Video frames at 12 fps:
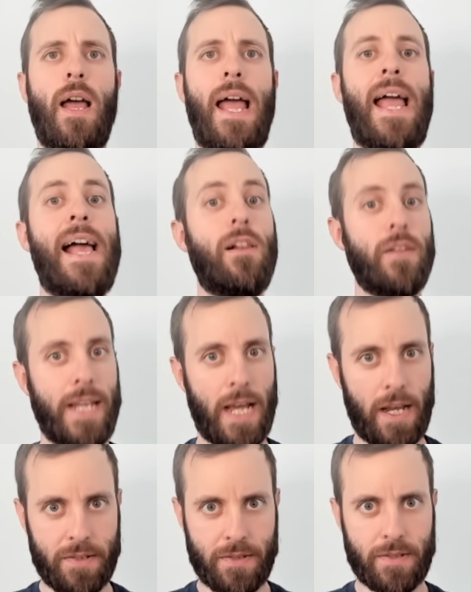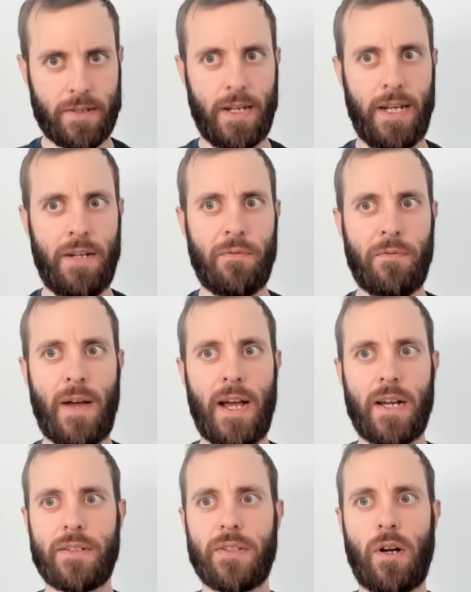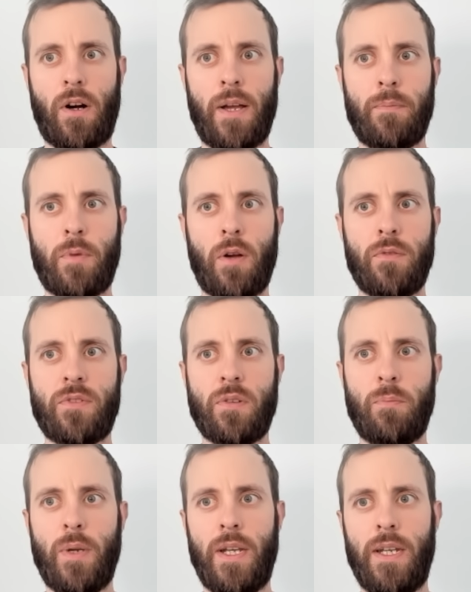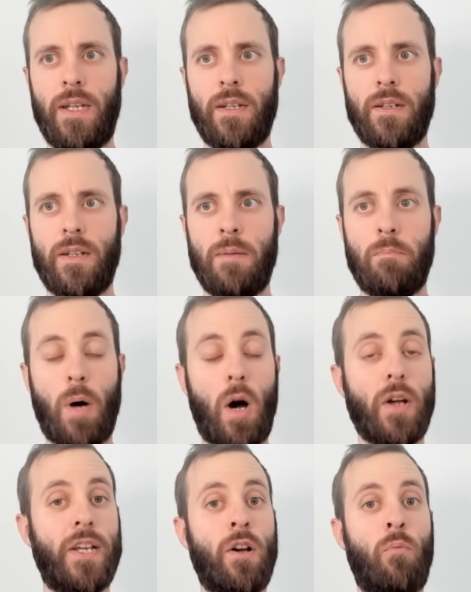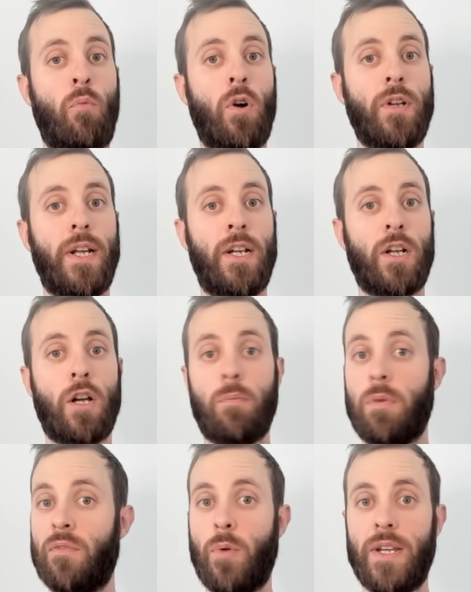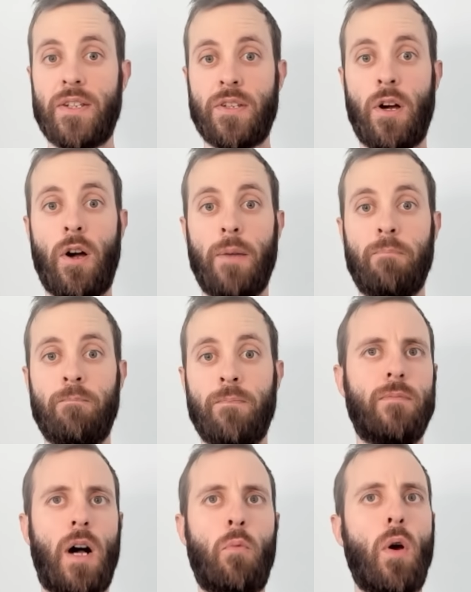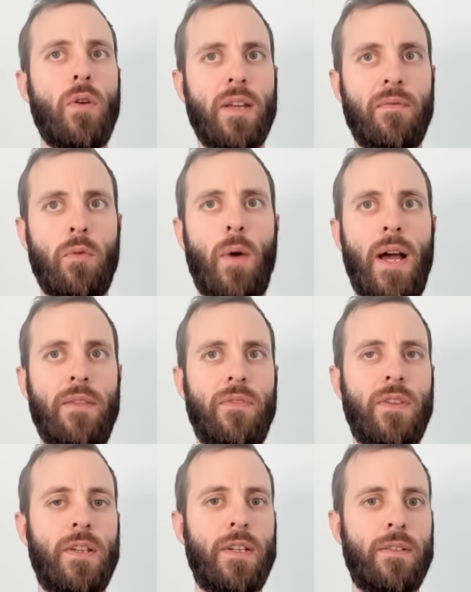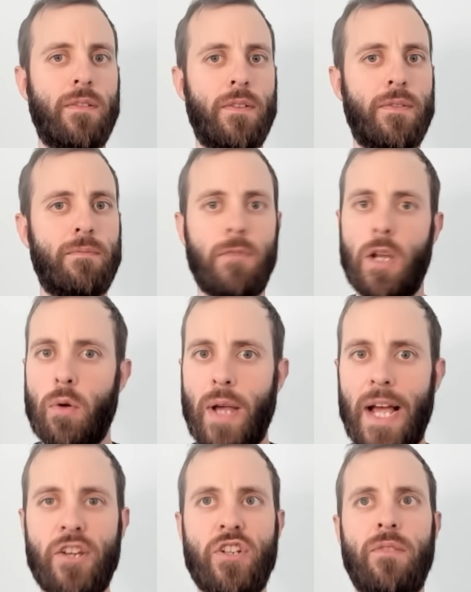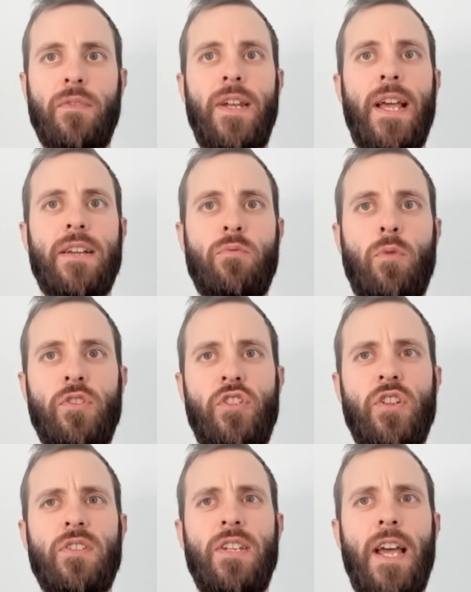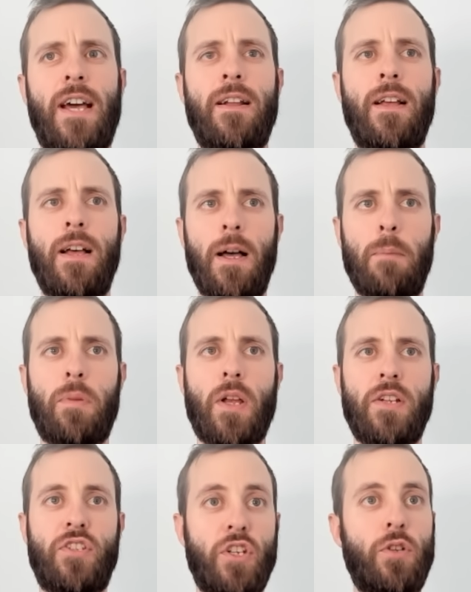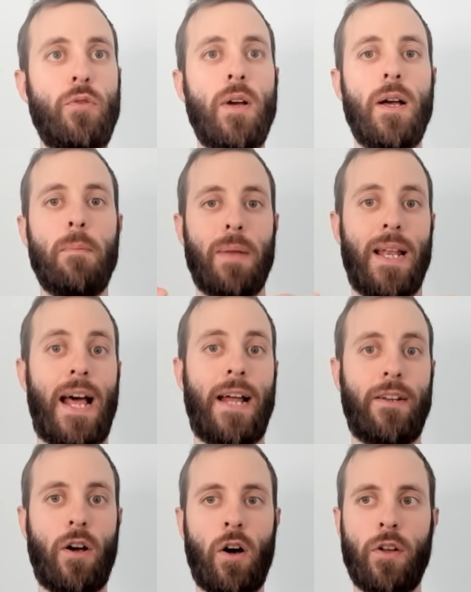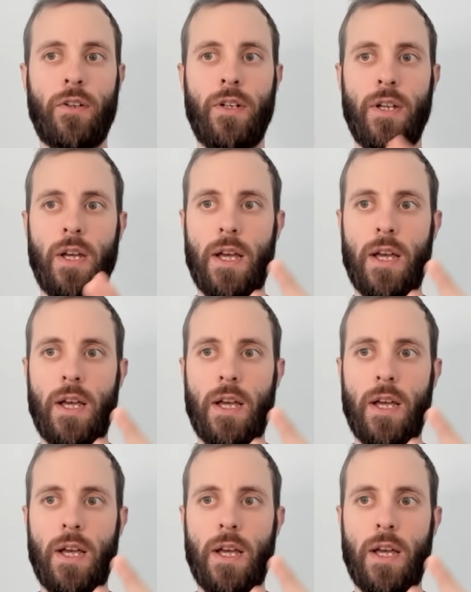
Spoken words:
Hell yes. In fact, I am going to be embarking on one in a couple of weeks' time. I won't give away the location of the next one just yet, but I do plan on